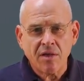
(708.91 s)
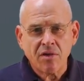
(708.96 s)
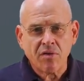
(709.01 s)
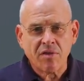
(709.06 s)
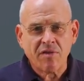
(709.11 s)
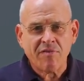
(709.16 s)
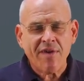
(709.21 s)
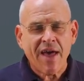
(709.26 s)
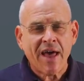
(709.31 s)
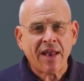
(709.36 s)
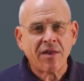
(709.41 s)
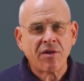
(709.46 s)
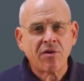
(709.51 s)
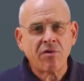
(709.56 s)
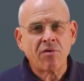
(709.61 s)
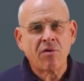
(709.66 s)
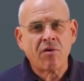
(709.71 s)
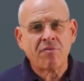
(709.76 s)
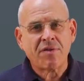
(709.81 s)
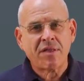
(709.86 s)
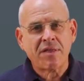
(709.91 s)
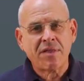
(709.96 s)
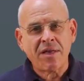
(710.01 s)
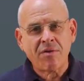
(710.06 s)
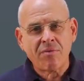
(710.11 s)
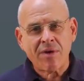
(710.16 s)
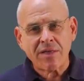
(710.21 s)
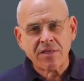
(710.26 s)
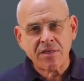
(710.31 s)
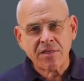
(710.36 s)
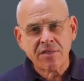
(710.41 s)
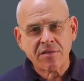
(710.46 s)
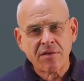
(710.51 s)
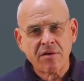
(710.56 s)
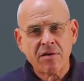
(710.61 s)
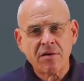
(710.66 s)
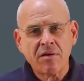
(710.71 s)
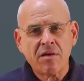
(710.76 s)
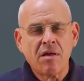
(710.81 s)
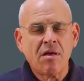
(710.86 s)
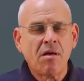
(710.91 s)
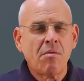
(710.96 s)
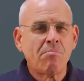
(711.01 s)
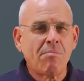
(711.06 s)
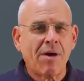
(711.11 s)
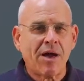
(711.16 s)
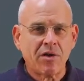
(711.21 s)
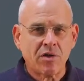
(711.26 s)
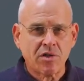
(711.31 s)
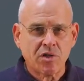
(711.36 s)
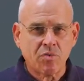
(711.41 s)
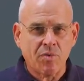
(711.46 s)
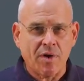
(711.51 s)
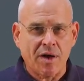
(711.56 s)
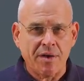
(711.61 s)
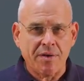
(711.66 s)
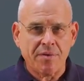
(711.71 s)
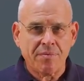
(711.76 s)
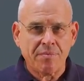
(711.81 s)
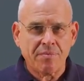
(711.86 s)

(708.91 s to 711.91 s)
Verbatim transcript: to the value of the D register minus 1.